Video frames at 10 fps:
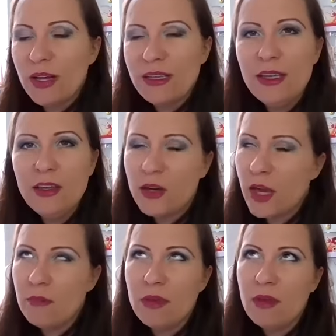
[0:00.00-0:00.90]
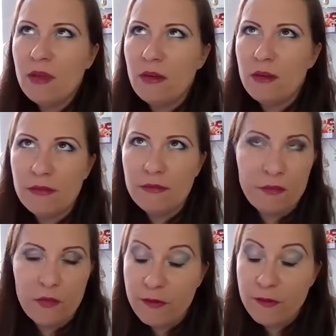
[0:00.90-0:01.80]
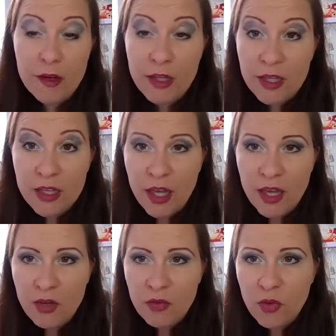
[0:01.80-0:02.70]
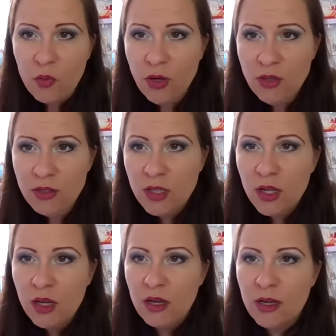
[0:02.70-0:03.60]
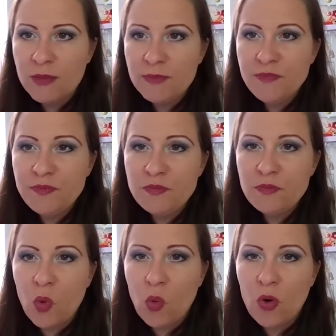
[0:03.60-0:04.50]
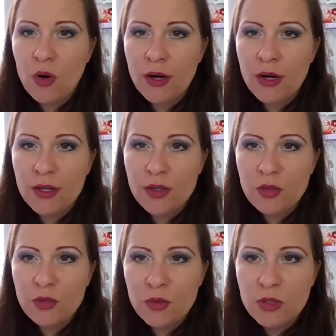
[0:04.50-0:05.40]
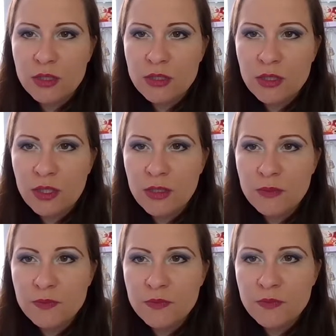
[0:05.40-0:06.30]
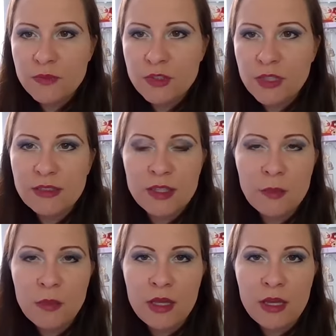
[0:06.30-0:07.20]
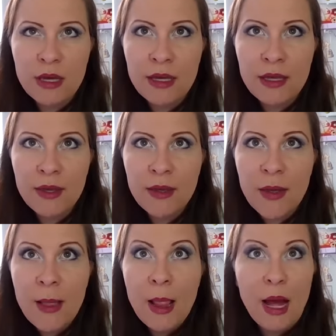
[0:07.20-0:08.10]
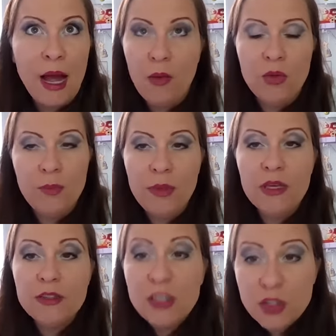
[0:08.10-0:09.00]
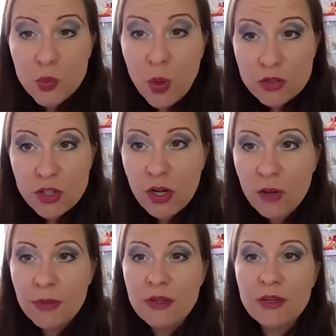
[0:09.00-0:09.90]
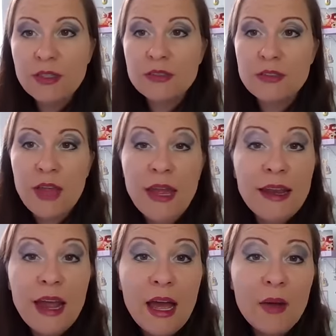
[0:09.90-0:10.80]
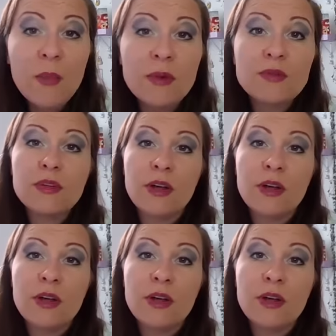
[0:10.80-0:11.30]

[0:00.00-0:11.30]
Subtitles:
and here you can be funny again if you want, or you would say something like, I would be a dishwasher because then I would